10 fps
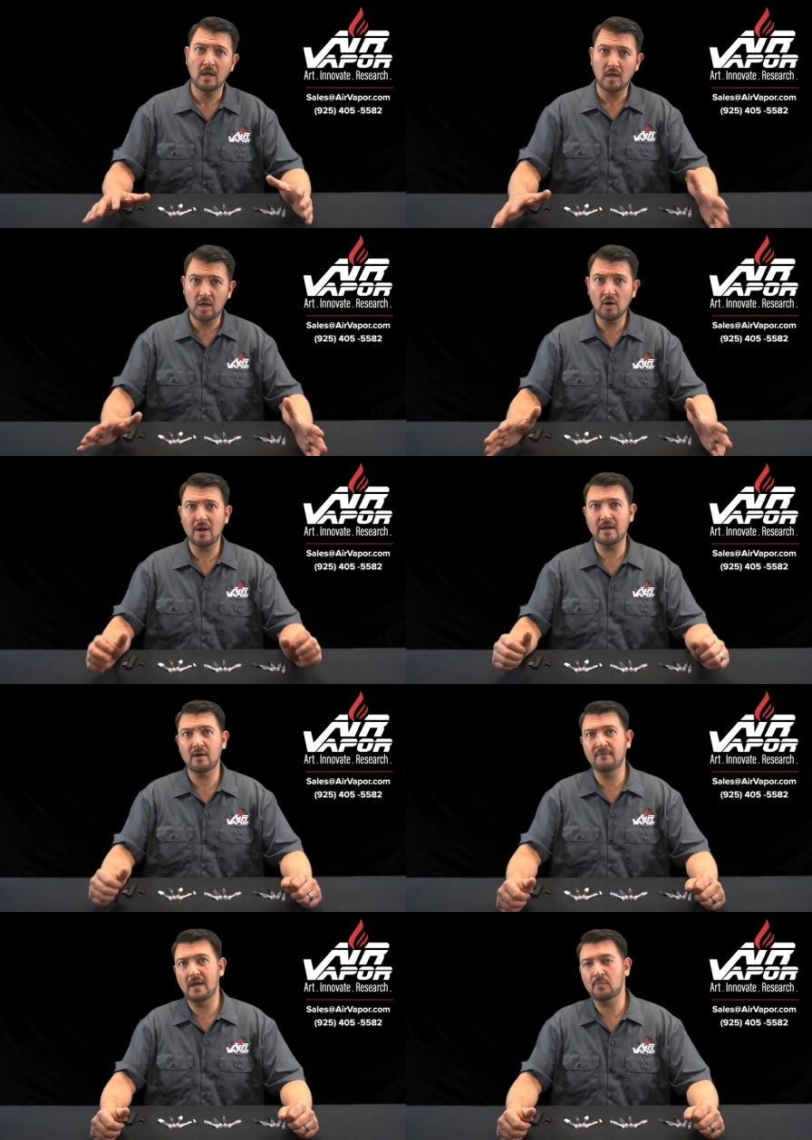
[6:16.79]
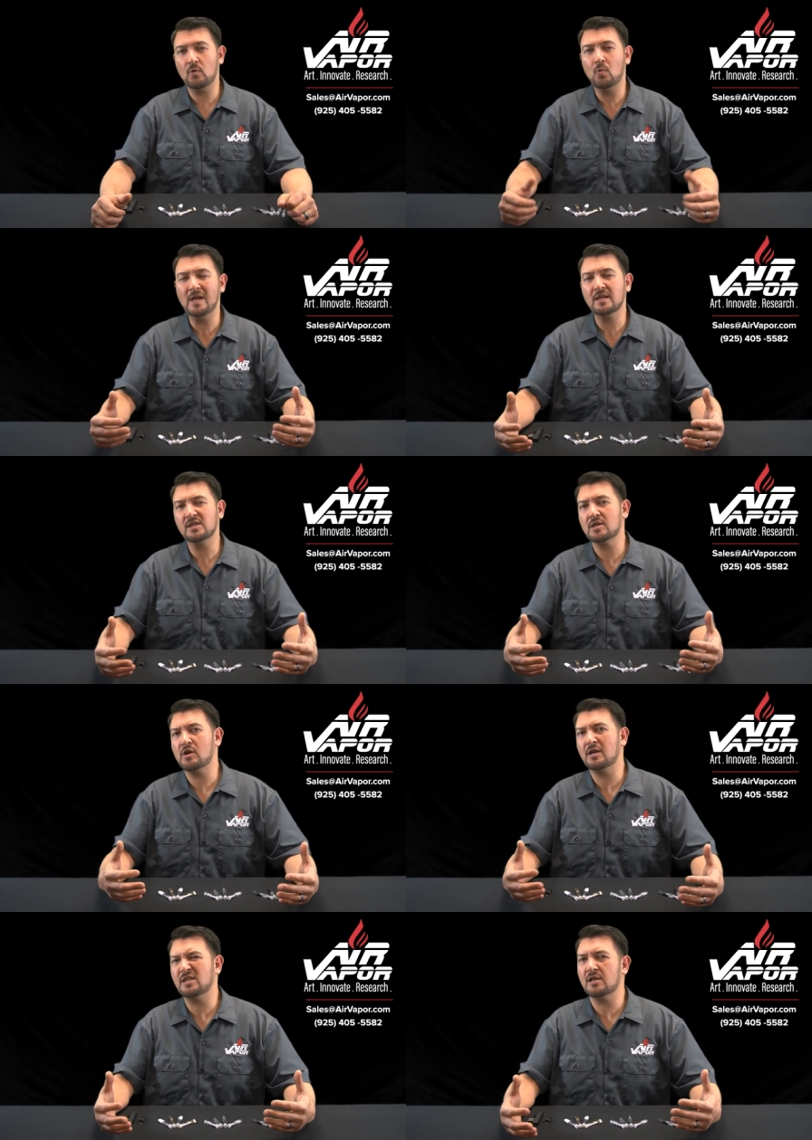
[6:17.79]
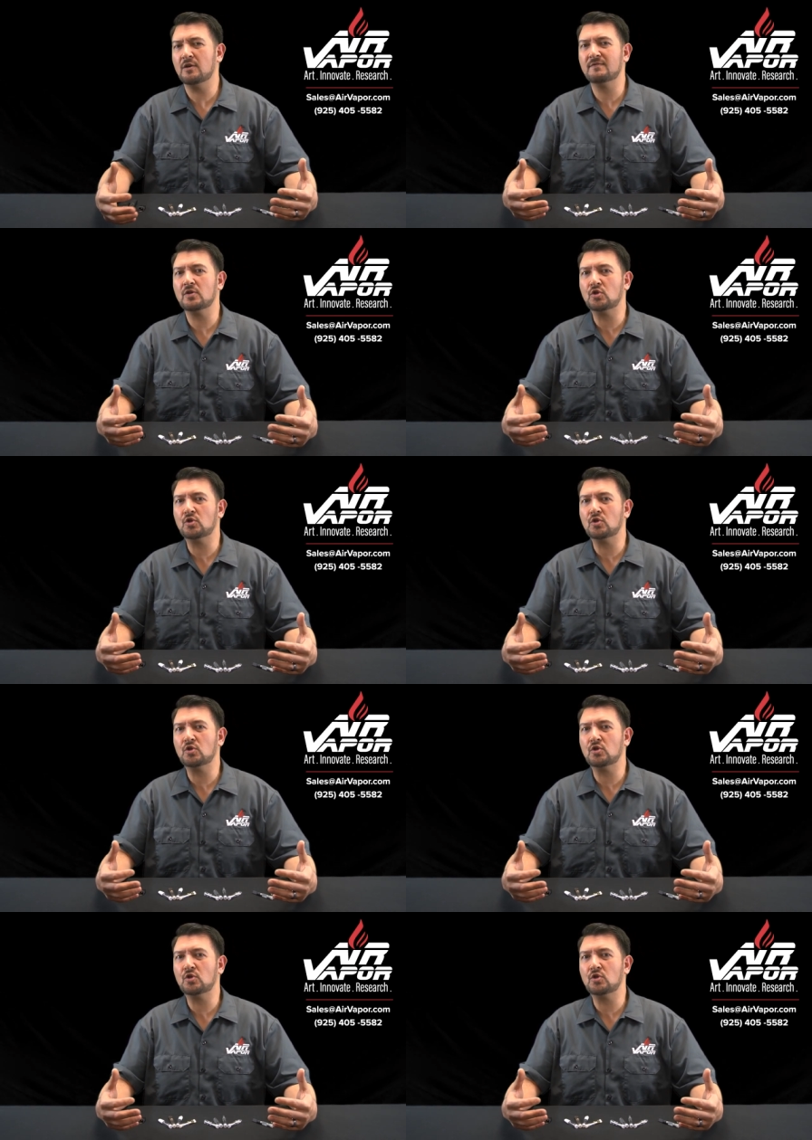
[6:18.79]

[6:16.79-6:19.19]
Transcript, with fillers: Here at Air Vapor, we consider ourselves